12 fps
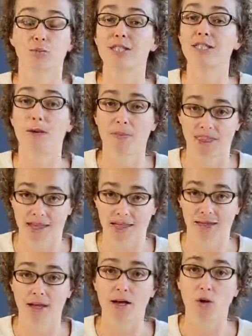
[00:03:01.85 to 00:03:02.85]
with
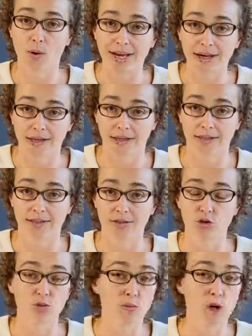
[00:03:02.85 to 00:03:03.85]
something quickly,
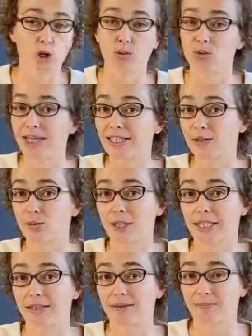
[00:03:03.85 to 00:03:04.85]
tomorrow, next
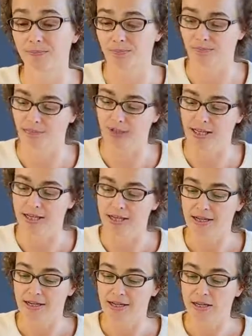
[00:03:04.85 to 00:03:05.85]
week?
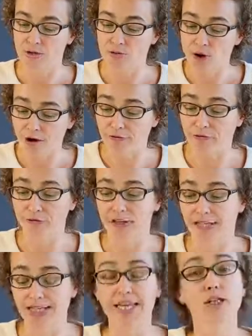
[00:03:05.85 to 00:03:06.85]
Rough,
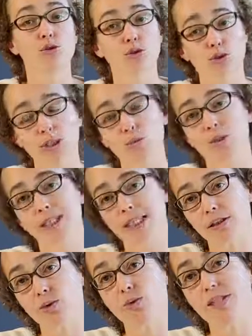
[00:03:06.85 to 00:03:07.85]
can you do it with
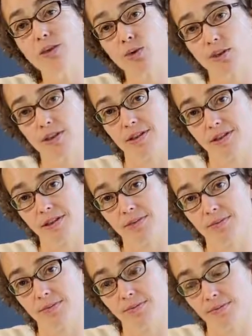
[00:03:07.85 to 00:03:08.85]
little resources?
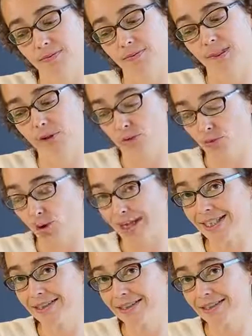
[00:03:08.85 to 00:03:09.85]

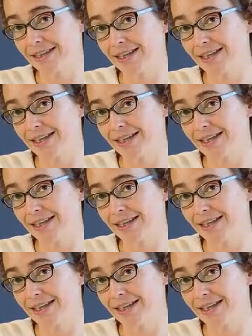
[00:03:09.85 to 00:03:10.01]
Right?